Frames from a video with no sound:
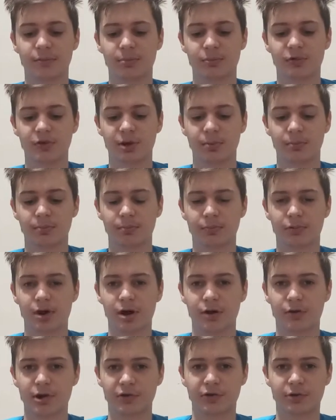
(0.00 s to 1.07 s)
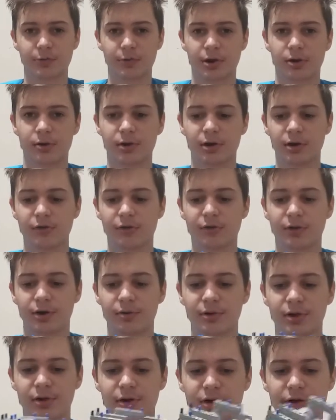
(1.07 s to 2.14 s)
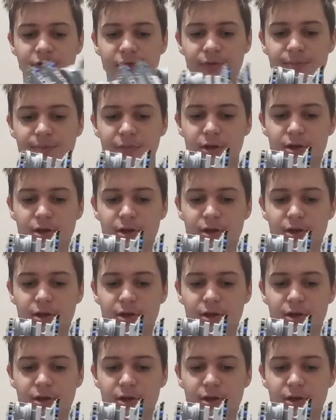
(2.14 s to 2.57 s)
some progress to work on it. So here it is.